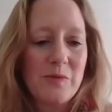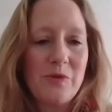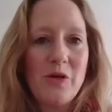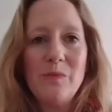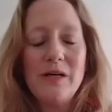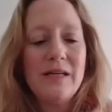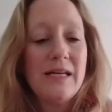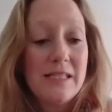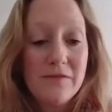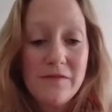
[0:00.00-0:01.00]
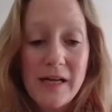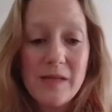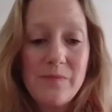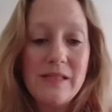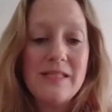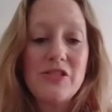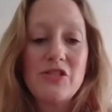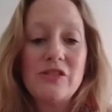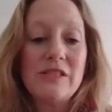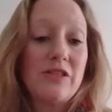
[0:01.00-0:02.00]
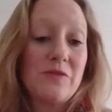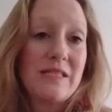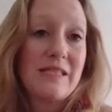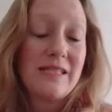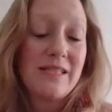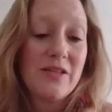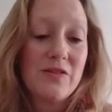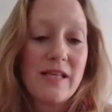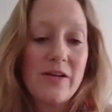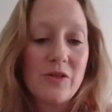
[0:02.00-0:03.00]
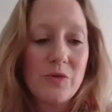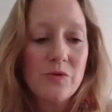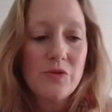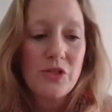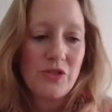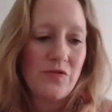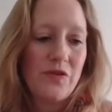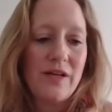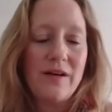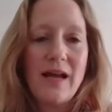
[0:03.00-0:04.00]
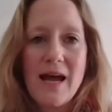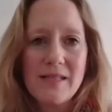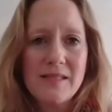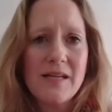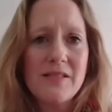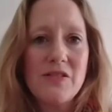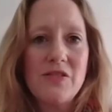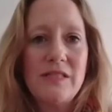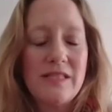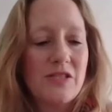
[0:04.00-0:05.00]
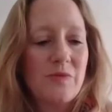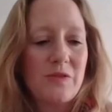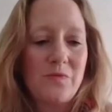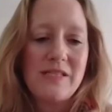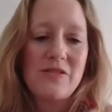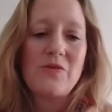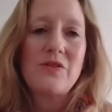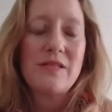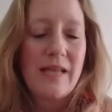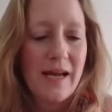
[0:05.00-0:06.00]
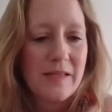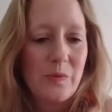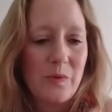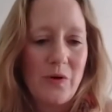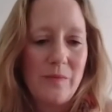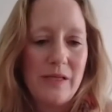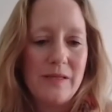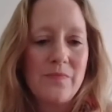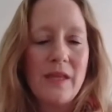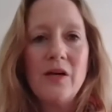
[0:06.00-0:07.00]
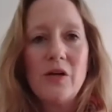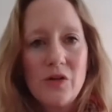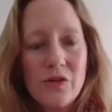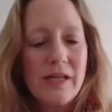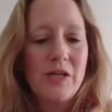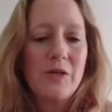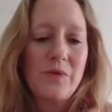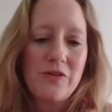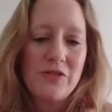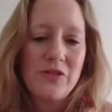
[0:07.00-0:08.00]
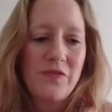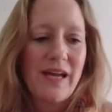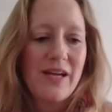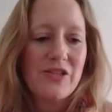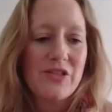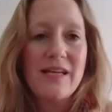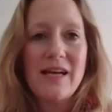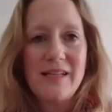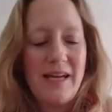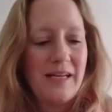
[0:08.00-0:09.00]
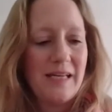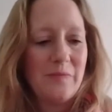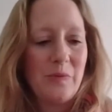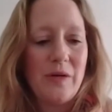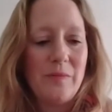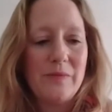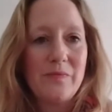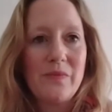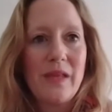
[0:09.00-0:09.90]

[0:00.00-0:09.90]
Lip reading: diploma, developing digital literacy skills that are crucial for their access to district resources and employment, earning career certifications, and gaining employment.